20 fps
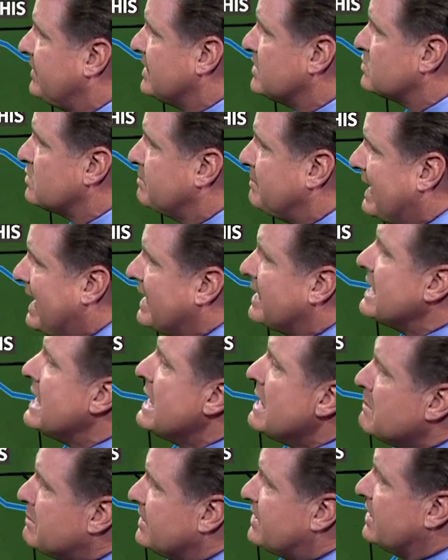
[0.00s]
Things are bad.
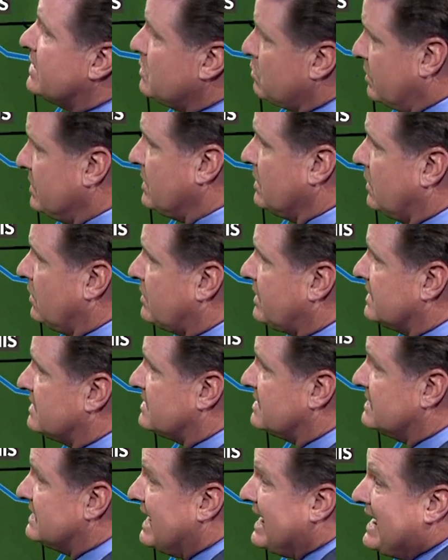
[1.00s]
But then when you look at
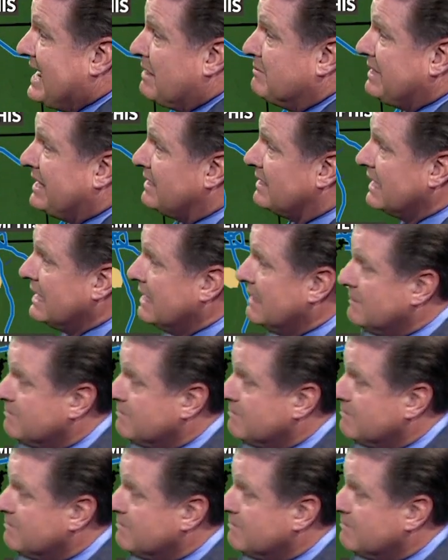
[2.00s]
today, I mean,